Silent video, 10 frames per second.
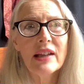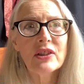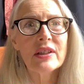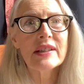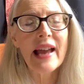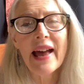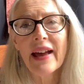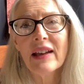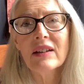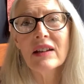and just
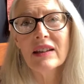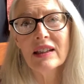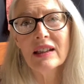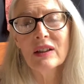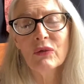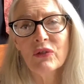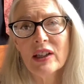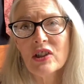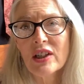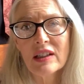add the
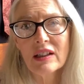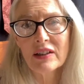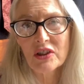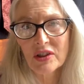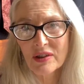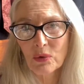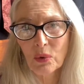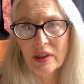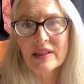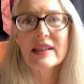finishing touches
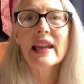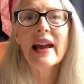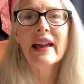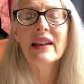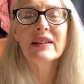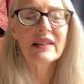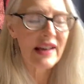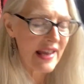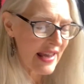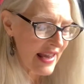towards the end.
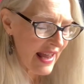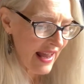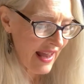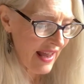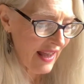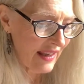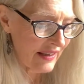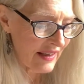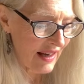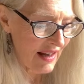And